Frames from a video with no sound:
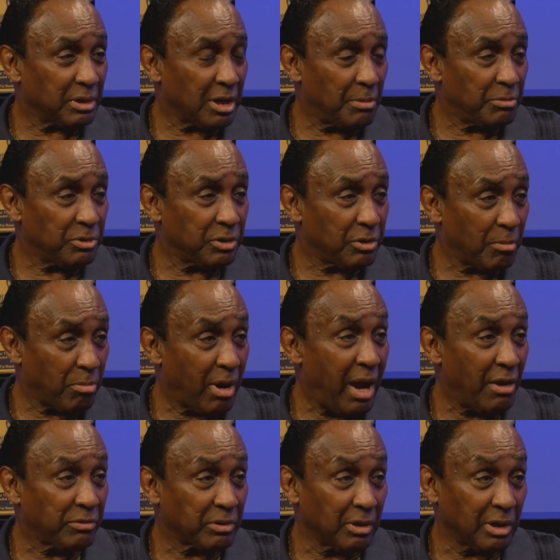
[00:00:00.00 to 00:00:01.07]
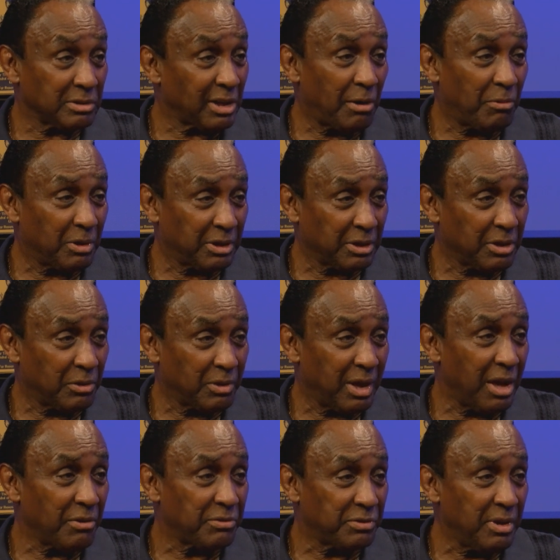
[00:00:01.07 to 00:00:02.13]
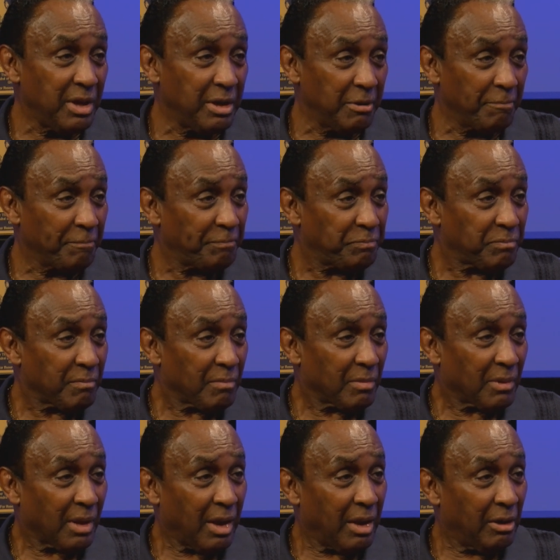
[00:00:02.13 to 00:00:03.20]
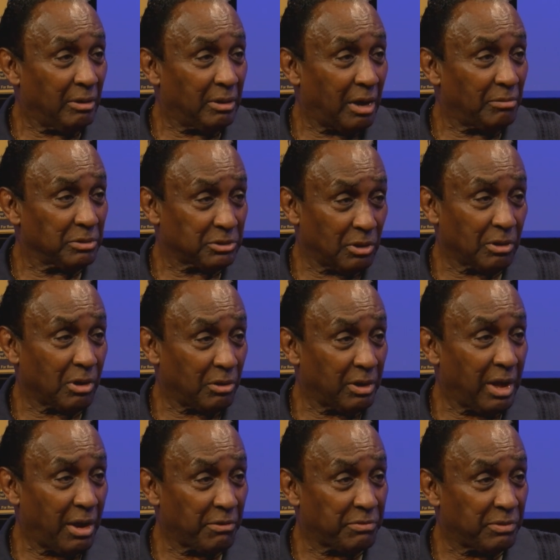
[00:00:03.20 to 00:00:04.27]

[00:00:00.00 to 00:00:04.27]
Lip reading: come to Nebraska because I wanted to go to SC. I was going to go to SC.